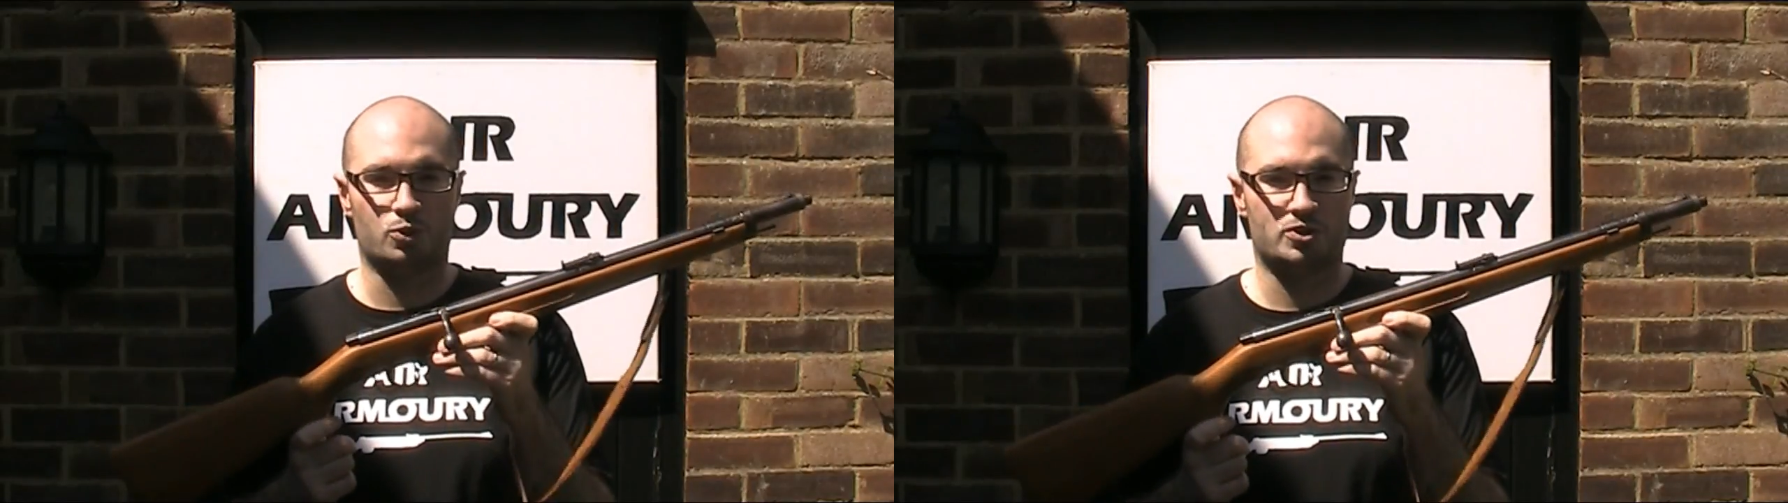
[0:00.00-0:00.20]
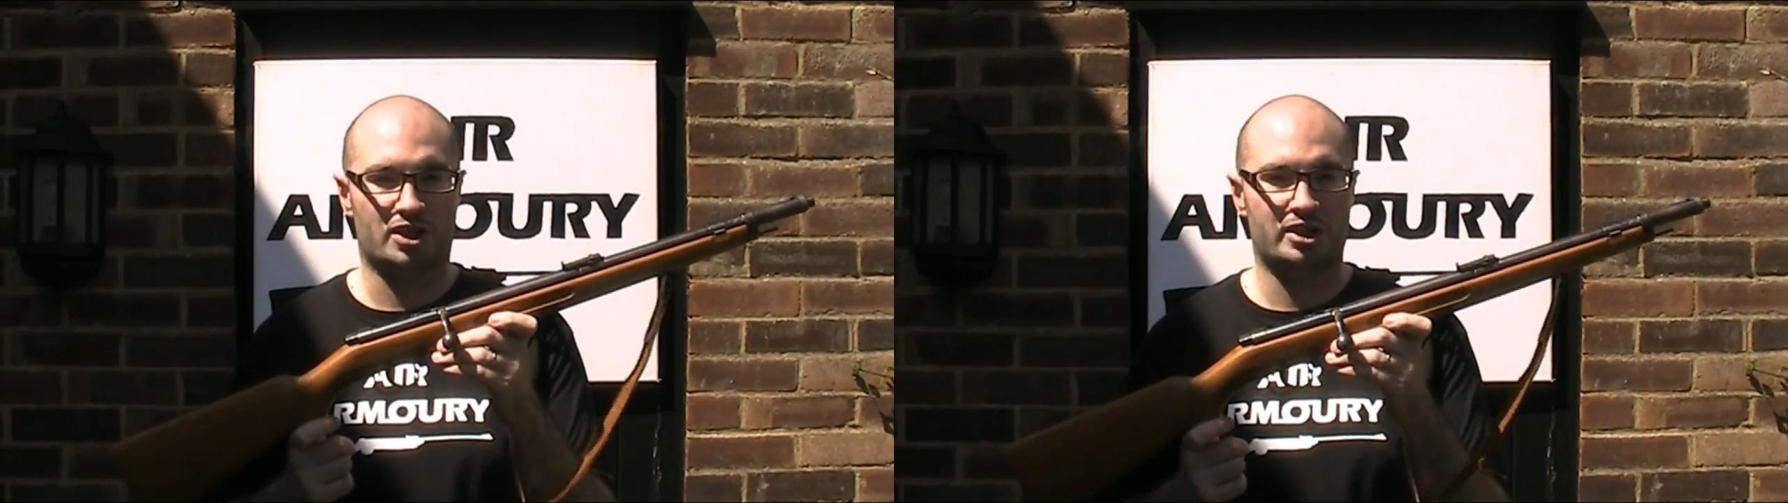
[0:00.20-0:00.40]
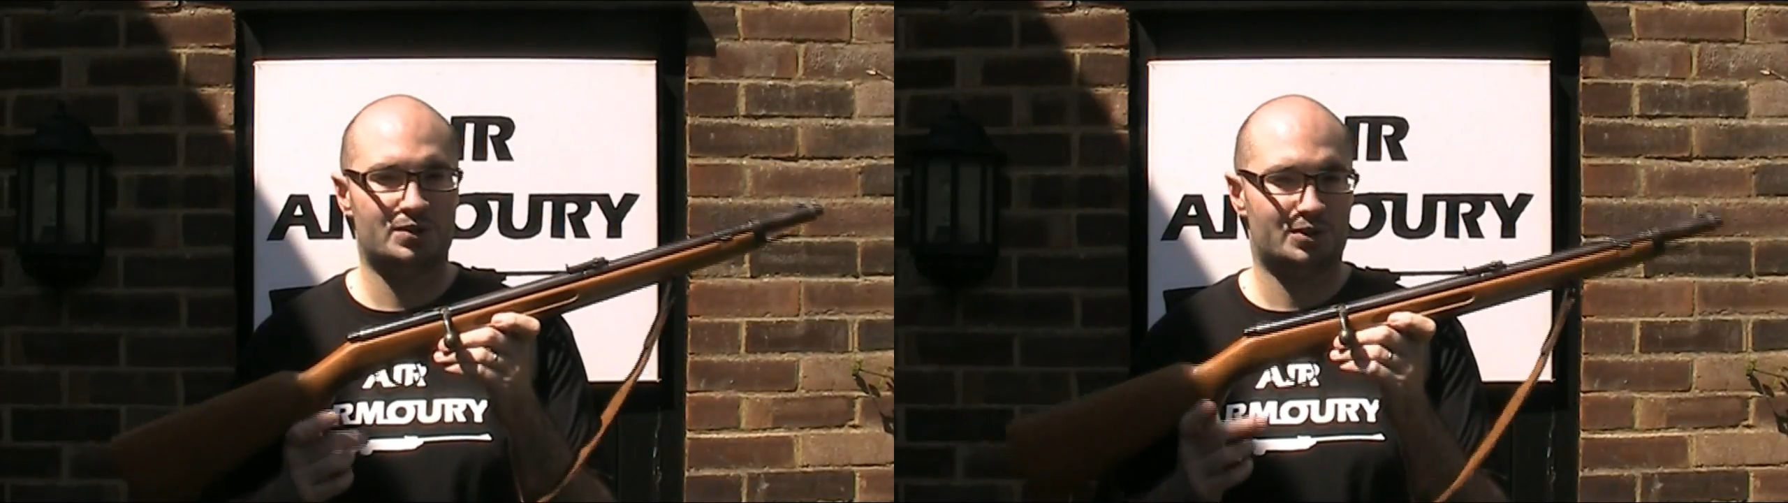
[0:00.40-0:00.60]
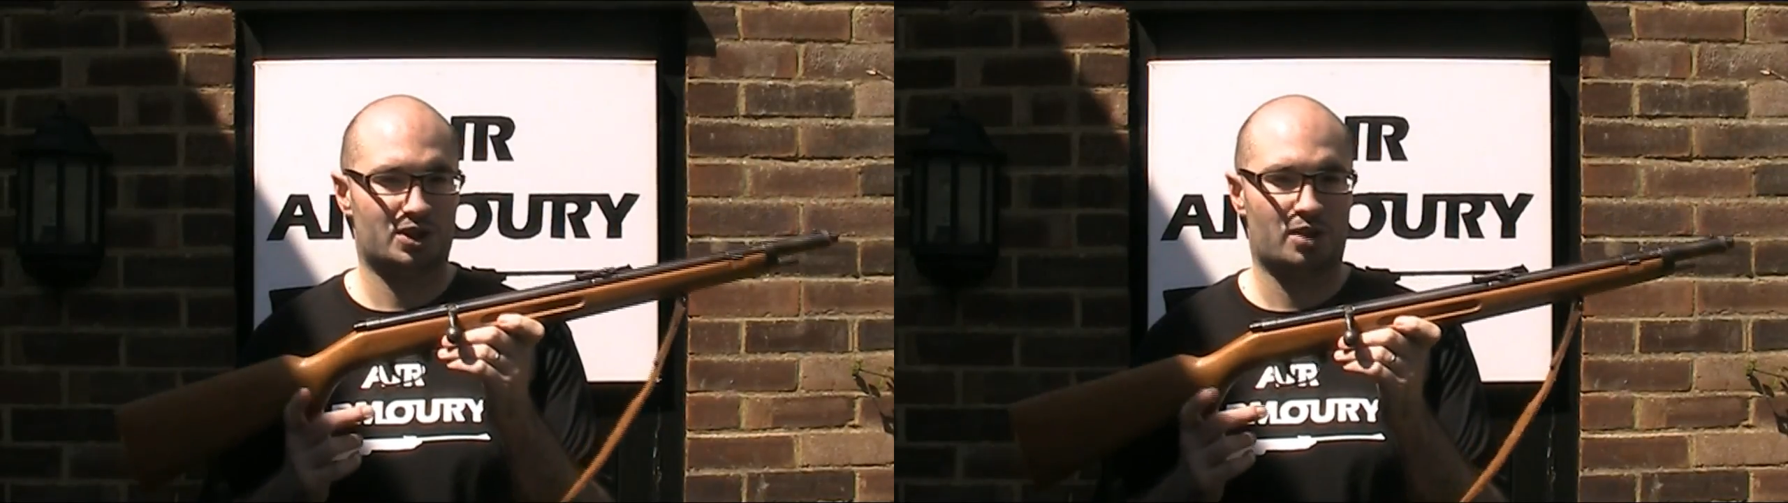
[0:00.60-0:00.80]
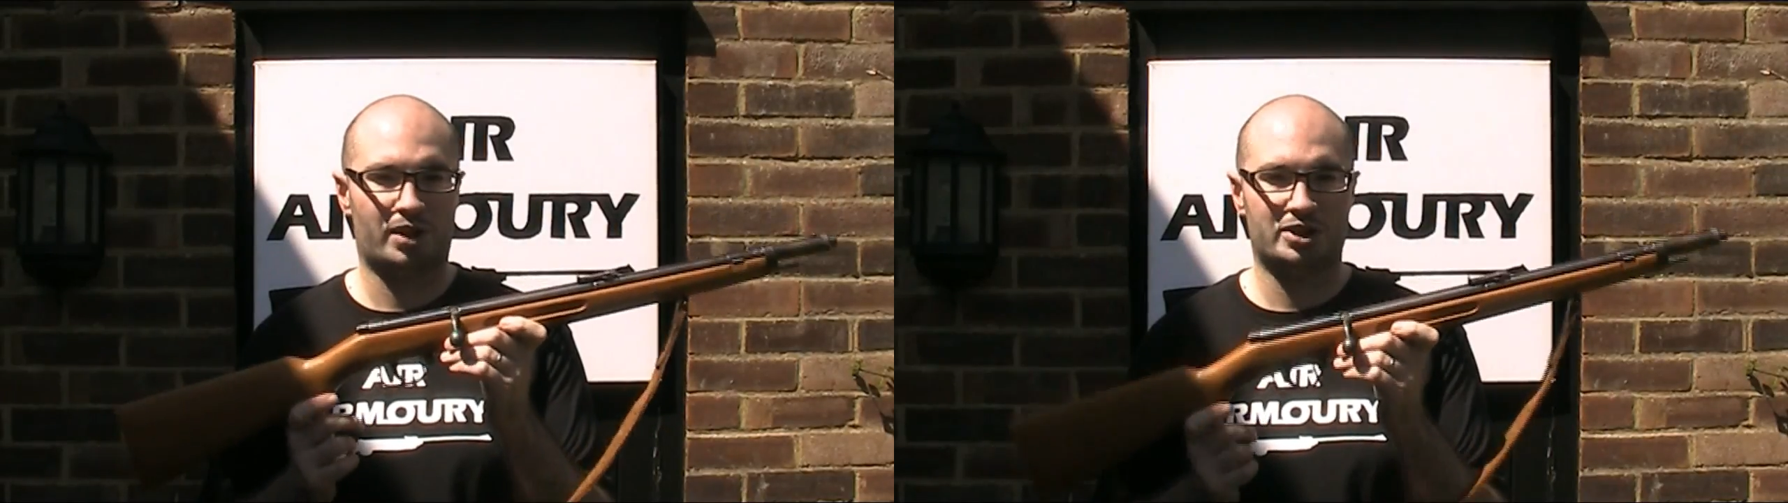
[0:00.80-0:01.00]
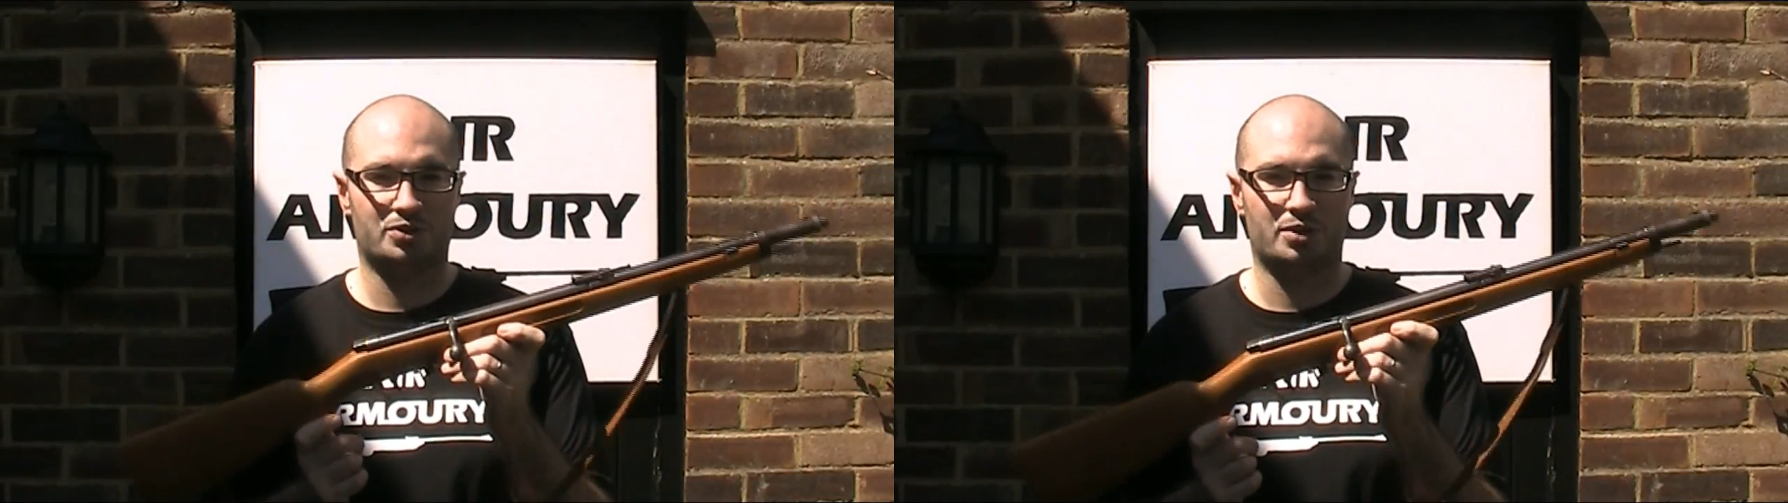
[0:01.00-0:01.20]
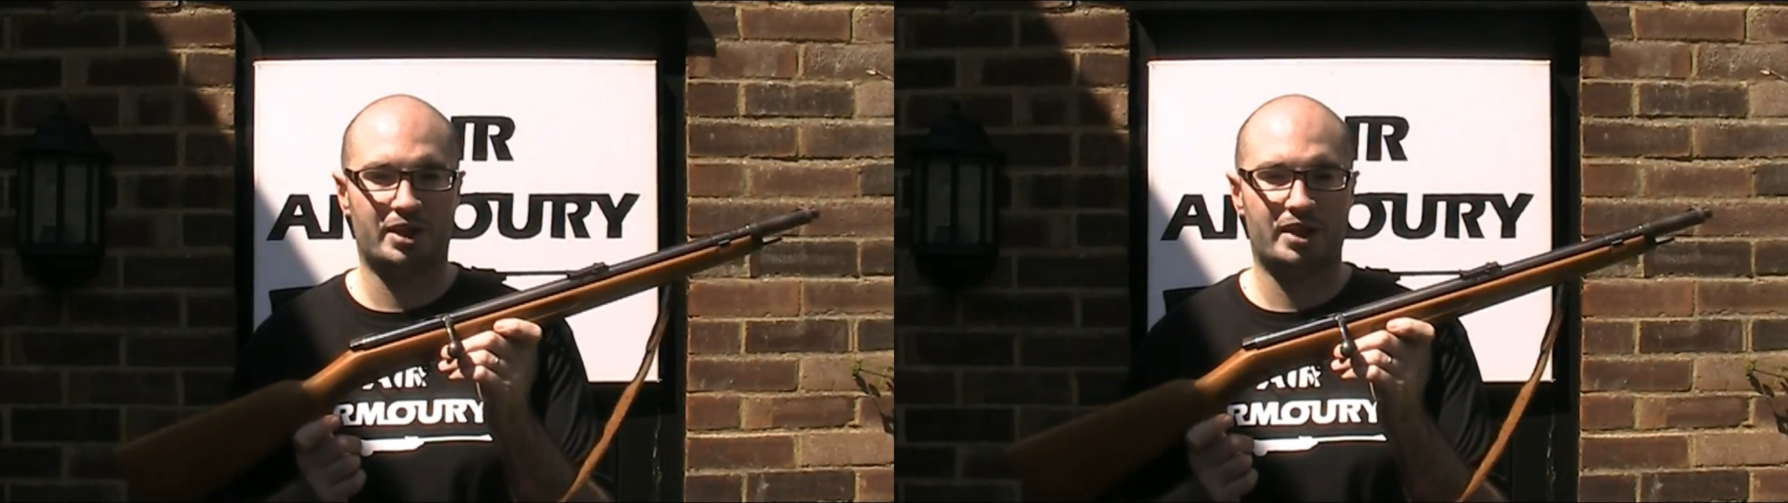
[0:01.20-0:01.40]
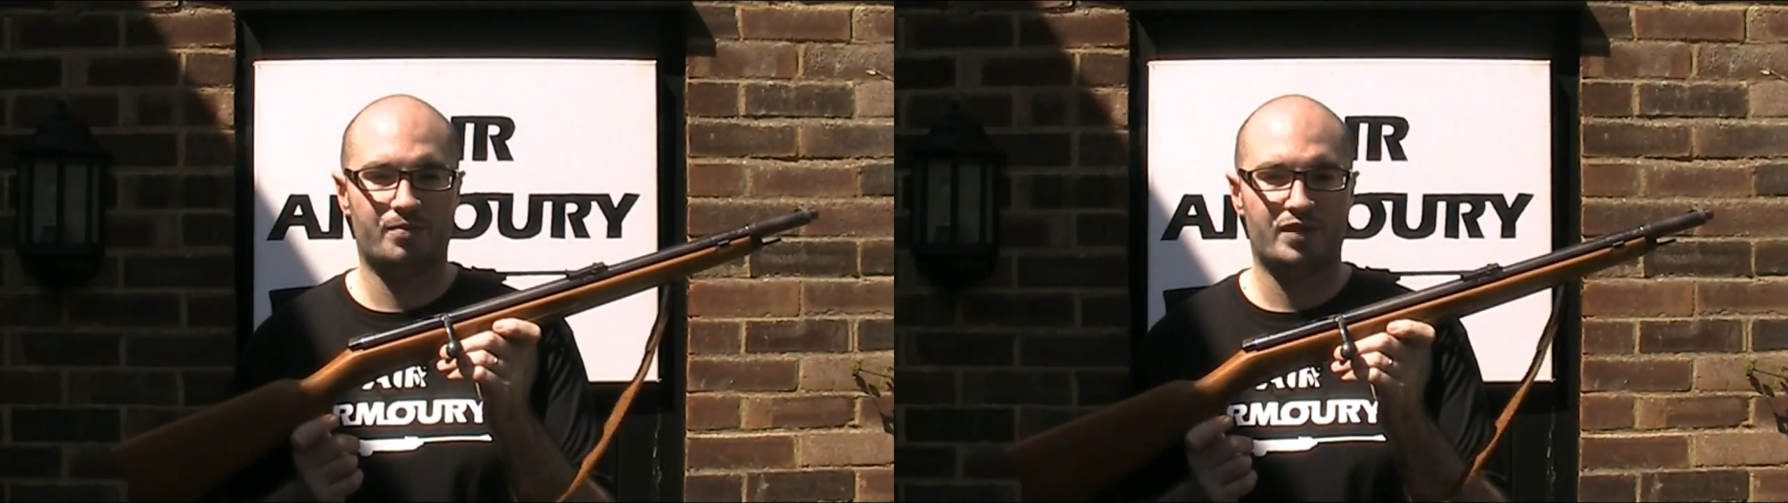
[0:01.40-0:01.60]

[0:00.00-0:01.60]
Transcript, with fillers: size, which I'll come back to in a minute,